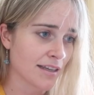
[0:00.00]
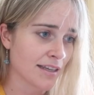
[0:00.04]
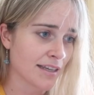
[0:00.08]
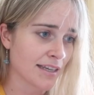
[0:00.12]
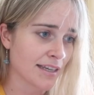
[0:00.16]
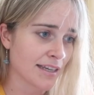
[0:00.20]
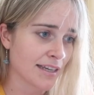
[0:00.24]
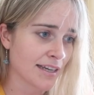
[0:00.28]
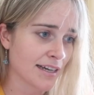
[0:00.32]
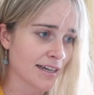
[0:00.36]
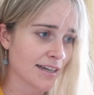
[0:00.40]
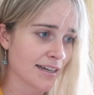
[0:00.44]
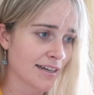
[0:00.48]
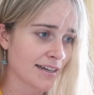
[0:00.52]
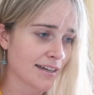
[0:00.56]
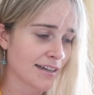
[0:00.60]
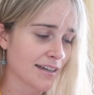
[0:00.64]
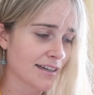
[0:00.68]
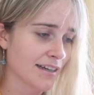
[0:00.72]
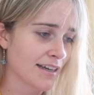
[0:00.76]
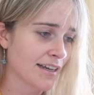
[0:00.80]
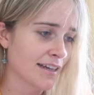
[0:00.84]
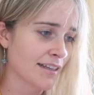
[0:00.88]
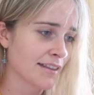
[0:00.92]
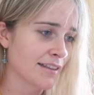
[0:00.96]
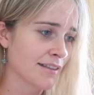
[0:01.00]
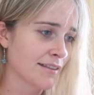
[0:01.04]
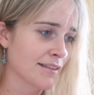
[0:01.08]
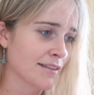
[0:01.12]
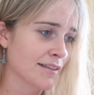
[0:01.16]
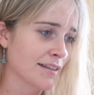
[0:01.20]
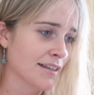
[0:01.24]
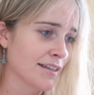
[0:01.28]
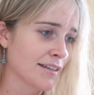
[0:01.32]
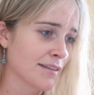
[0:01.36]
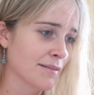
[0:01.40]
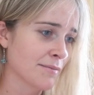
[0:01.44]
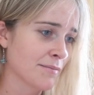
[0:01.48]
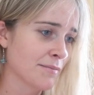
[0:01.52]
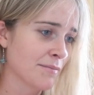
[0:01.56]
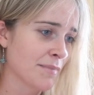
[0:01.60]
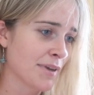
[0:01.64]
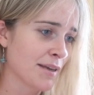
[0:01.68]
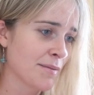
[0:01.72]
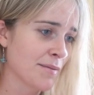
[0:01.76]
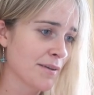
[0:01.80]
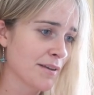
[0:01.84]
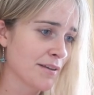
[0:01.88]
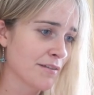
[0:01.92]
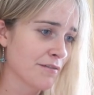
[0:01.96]
Yeah, and
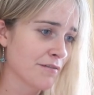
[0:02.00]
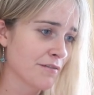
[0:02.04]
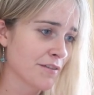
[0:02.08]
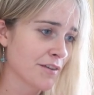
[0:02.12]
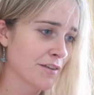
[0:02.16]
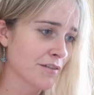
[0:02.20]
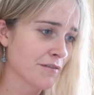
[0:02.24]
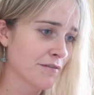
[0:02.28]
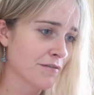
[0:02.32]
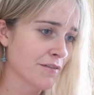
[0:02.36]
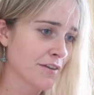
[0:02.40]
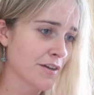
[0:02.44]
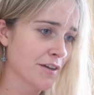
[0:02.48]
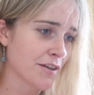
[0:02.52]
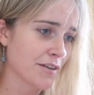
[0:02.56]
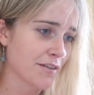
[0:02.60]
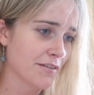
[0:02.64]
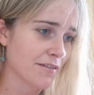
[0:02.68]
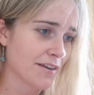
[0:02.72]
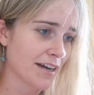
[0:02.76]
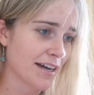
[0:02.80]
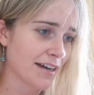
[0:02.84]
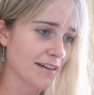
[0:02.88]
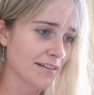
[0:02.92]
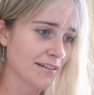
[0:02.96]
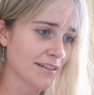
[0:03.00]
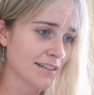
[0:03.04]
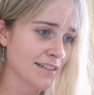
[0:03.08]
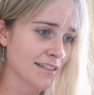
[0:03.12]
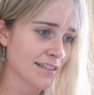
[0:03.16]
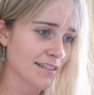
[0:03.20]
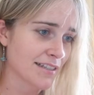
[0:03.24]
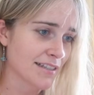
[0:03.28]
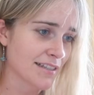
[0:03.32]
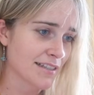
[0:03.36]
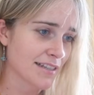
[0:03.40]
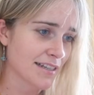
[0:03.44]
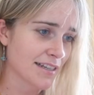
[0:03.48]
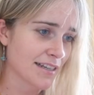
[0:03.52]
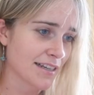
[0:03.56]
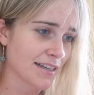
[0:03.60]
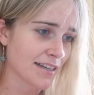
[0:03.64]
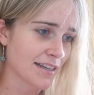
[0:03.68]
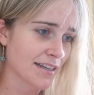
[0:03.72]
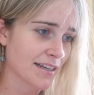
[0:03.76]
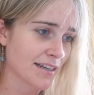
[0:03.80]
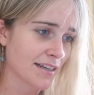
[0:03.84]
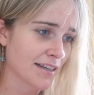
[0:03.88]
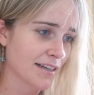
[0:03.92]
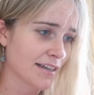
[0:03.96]
maybe a few further out. Let's see.
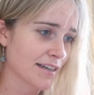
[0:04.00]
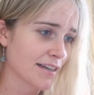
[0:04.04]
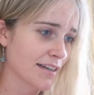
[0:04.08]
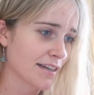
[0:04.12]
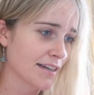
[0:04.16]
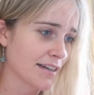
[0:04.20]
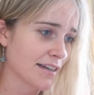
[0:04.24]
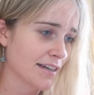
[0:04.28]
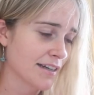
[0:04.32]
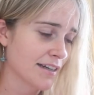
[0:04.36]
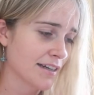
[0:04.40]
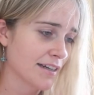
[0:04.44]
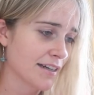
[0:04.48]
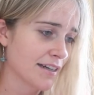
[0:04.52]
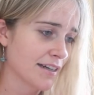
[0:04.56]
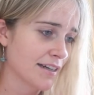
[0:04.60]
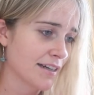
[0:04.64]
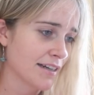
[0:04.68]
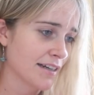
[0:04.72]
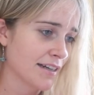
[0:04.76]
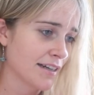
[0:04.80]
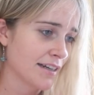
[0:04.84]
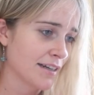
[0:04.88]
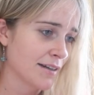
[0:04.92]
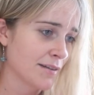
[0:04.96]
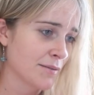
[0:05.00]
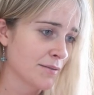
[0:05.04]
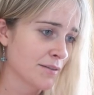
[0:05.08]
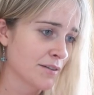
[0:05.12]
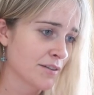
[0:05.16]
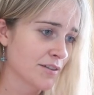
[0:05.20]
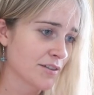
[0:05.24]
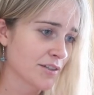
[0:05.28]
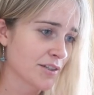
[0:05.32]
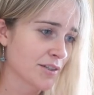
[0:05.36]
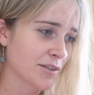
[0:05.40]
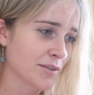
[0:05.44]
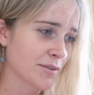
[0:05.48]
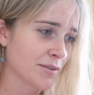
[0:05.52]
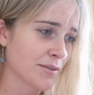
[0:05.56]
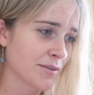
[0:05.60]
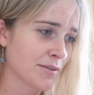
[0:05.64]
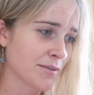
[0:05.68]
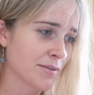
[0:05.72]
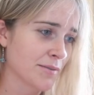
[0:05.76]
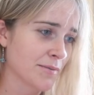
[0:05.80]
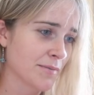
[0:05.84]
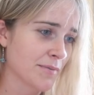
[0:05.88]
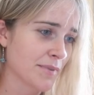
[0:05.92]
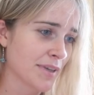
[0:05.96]
Not
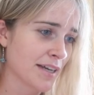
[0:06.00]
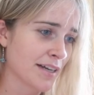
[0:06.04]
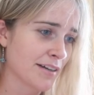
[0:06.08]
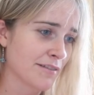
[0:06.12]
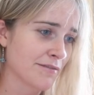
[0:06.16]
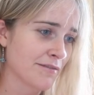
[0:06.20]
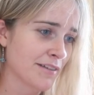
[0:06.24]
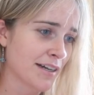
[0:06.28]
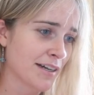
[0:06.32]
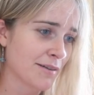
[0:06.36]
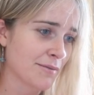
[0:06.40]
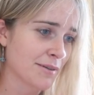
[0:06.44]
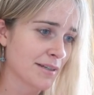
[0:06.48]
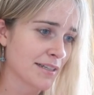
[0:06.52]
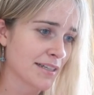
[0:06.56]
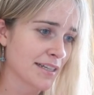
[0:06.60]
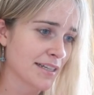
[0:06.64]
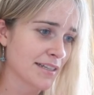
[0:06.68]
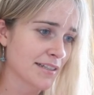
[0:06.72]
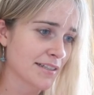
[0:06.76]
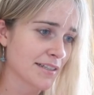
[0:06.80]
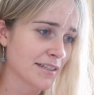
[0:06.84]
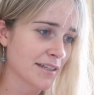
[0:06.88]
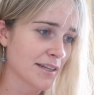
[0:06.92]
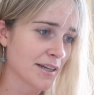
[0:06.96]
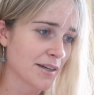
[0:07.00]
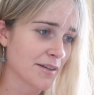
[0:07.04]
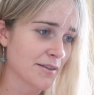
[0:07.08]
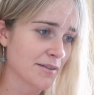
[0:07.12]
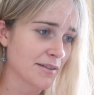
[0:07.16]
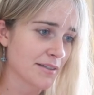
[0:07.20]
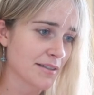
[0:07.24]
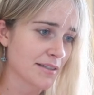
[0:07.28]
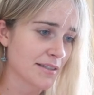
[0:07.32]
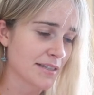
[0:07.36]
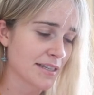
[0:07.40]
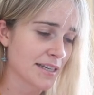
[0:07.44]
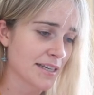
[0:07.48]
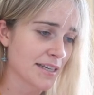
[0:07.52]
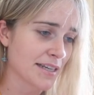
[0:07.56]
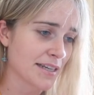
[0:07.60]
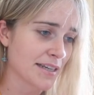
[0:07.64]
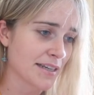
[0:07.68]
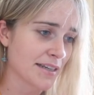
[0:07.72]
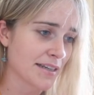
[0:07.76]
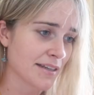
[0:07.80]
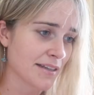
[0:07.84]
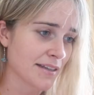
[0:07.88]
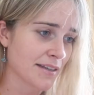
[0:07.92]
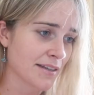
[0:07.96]
sure how far we need to go to see
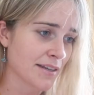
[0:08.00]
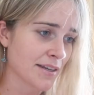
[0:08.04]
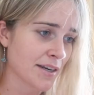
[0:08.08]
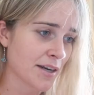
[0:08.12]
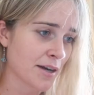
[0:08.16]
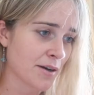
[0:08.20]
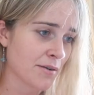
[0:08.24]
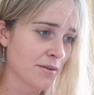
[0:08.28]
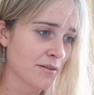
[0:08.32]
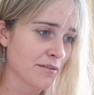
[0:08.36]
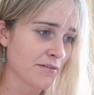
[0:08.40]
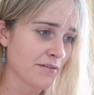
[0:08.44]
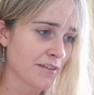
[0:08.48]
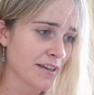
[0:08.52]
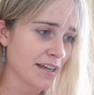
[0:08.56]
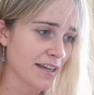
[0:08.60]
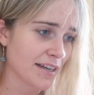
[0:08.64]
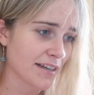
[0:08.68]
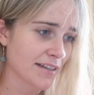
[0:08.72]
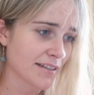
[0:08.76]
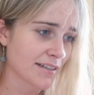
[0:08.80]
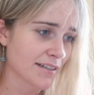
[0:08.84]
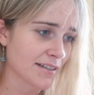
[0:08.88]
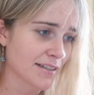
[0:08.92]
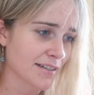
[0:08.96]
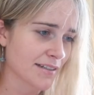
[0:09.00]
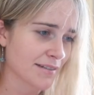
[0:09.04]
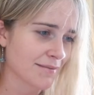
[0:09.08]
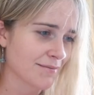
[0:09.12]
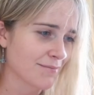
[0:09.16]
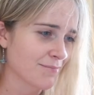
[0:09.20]
no effect.